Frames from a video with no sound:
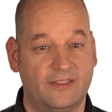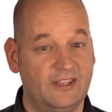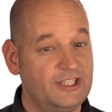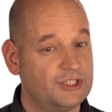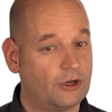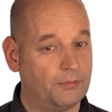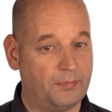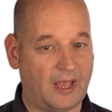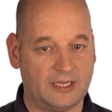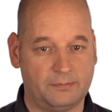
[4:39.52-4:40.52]
These
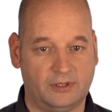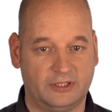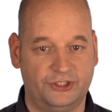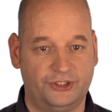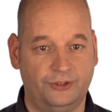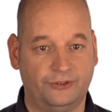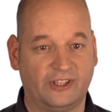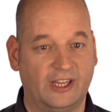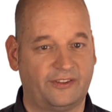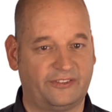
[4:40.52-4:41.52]
compatible issues
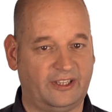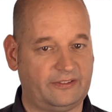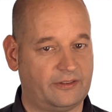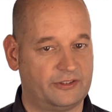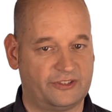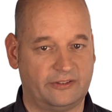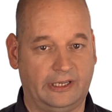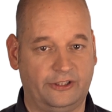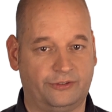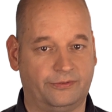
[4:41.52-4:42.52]
set the
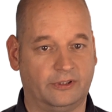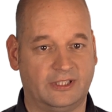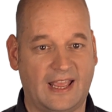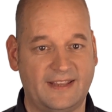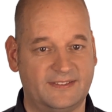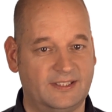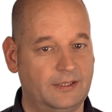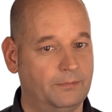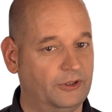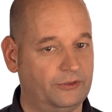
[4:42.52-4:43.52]
stage for a nasty
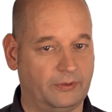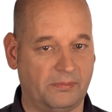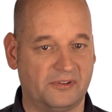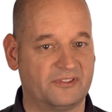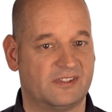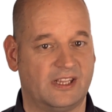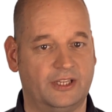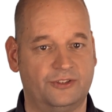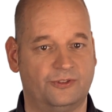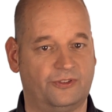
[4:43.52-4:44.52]

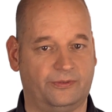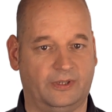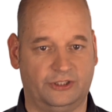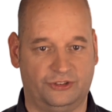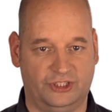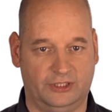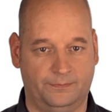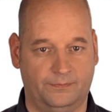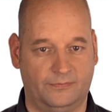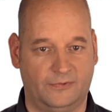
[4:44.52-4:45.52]
misrepresentation strategy.
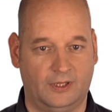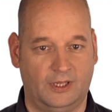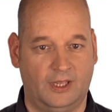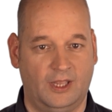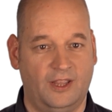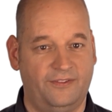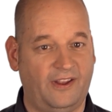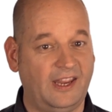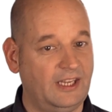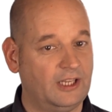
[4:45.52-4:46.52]

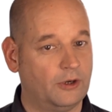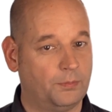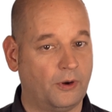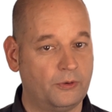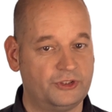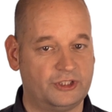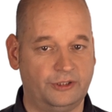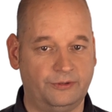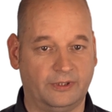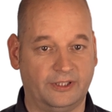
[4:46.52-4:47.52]
Feigning opposed
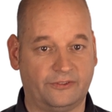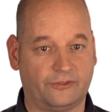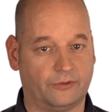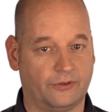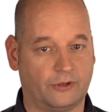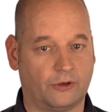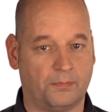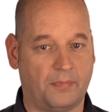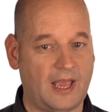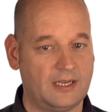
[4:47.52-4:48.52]
interests on the
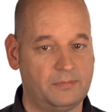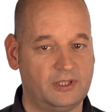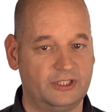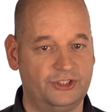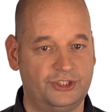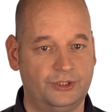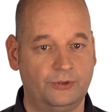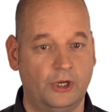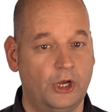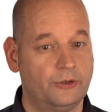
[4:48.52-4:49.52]
compatible issue
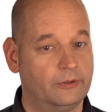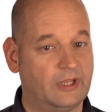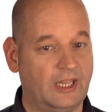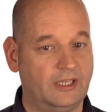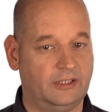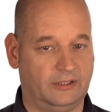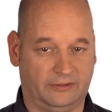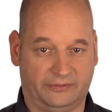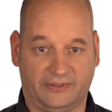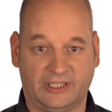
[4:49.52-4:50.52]
to gain an
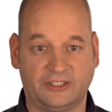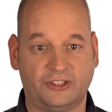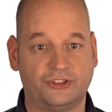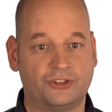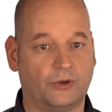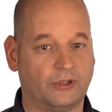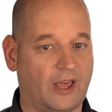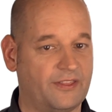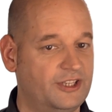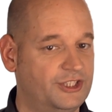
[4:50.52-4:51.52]
advantage on
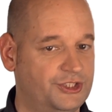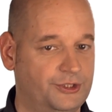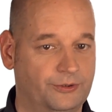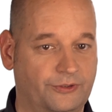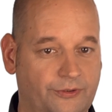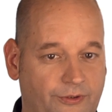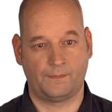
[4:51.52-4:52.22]
other issues.